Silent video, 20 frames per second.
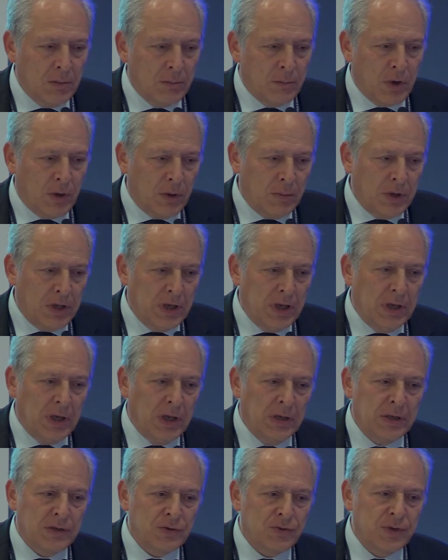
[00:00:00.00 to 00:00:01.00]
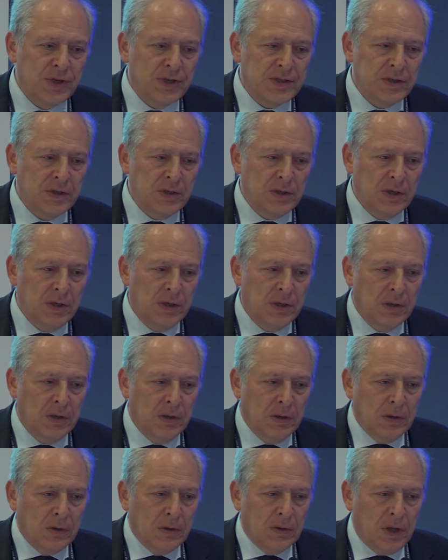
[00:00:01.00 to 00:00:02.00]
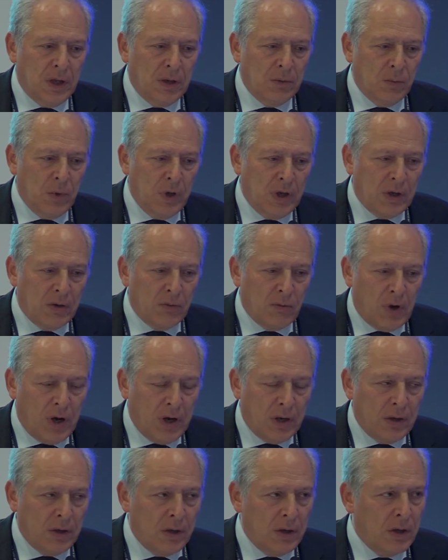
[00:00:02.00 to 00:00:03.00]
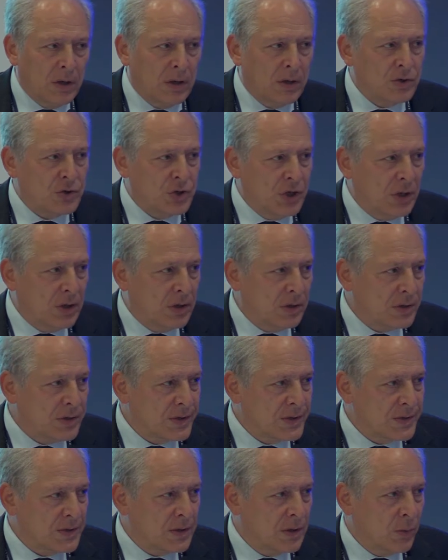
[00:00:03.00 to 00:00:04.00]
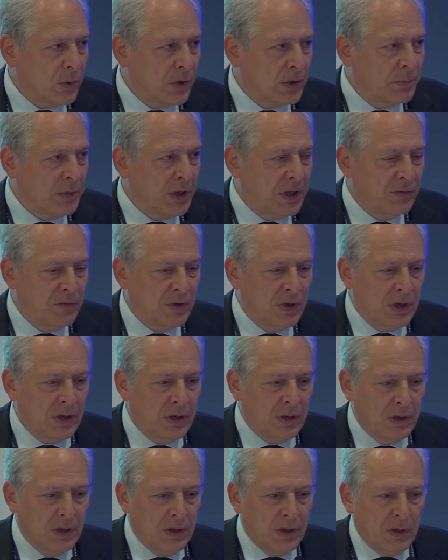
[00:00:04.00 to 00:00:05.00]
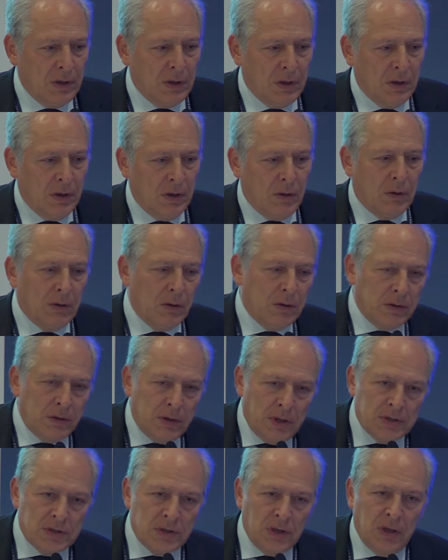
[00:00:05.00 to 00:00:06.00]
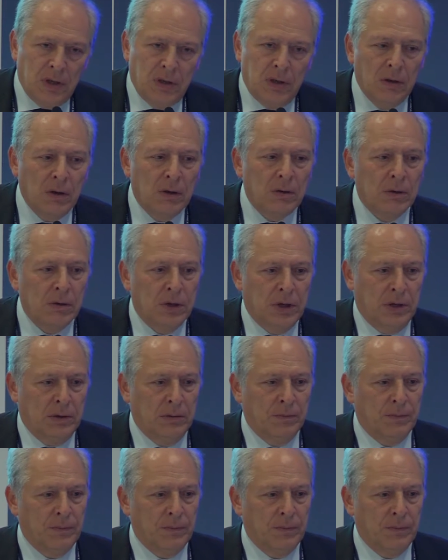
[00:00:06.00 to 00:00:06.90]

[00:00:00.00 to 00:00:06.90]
Probably electricity. Then we can run chillers with PV or district heating cooling.